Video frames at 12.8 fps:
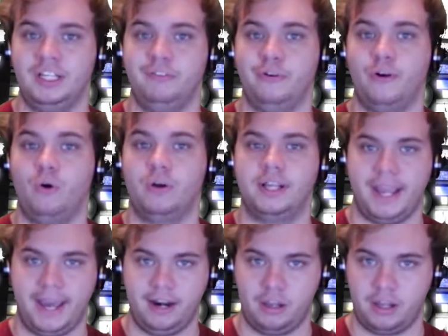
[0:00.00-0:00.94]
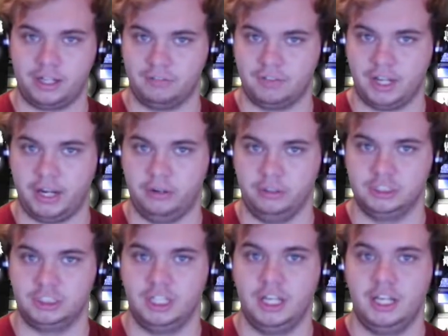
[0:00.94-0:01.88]
to give you a whole catalog of
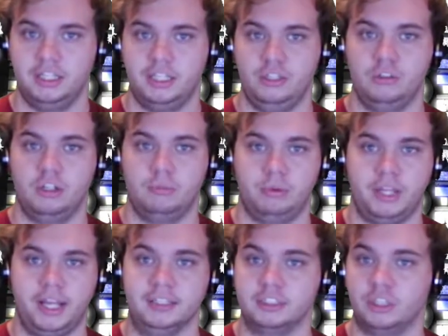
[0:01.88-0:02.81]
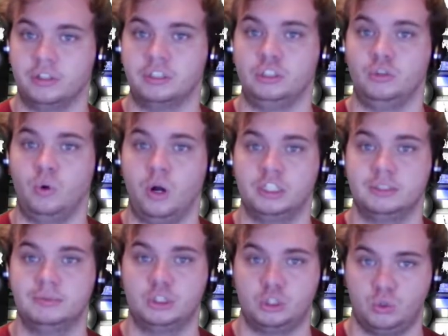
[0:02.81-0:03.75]
titles that you can play as long as you are
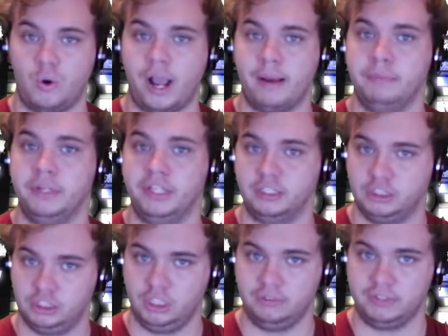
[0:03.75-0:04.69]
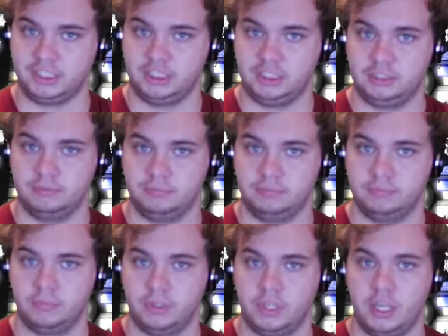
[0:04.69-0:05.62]
subscribed to their service.
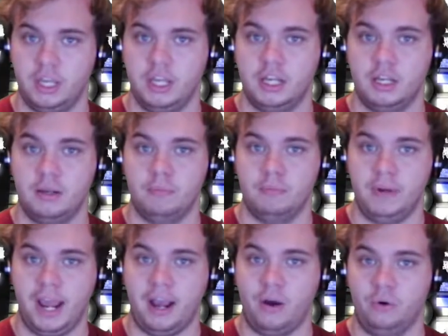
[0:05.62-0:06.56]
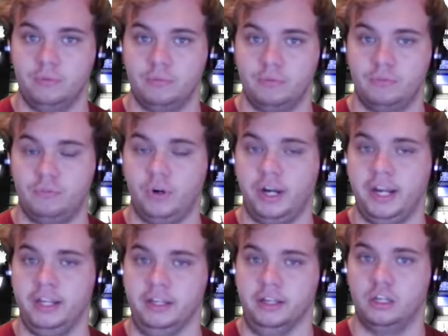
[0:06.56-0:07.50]
Now for
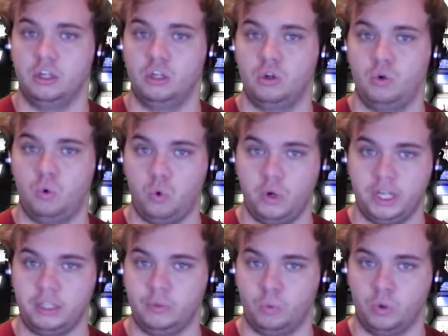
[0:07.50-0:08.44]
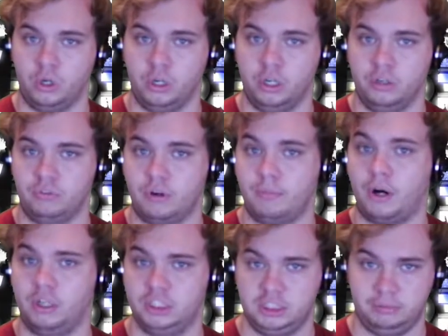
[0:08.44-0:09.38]
a quick word from
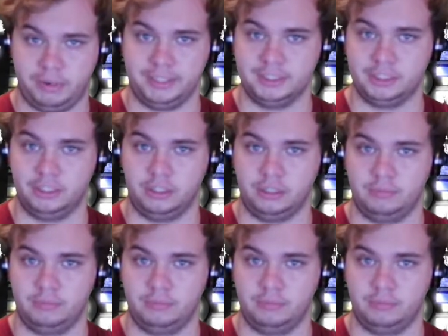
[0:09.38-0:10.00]
our sponsor.